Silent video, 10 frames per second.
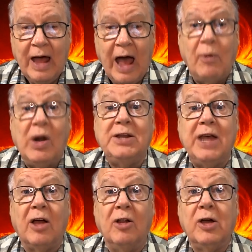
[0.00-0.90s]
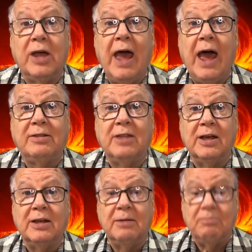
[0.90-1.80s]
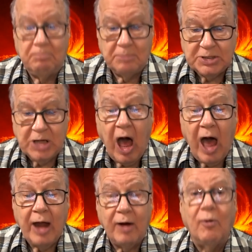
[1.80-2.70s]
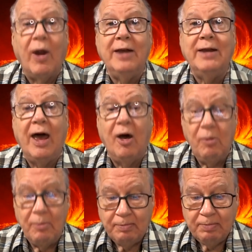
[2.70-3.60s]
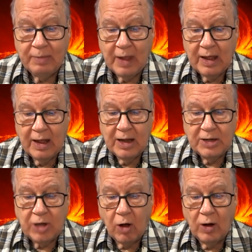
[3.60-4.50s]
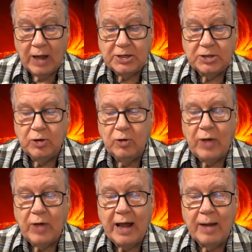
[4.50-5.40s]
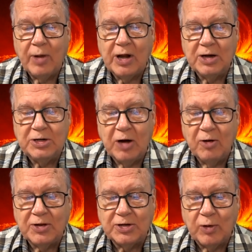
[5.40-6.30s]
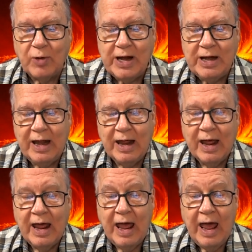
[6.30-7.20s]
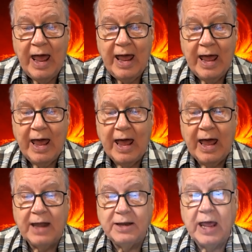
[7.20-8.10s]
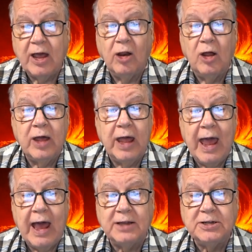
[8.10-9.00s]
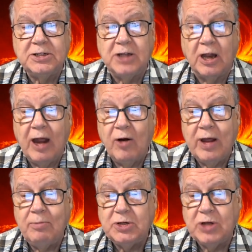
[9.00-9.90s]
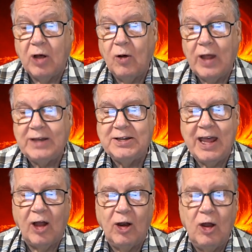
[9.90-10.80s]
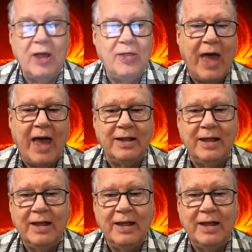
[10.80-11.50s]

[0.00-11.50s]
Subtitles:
I want to take a look at the sky right now. So let's do that. I'm going to share the screen and take a look at Stellarium. So let's take a look at that.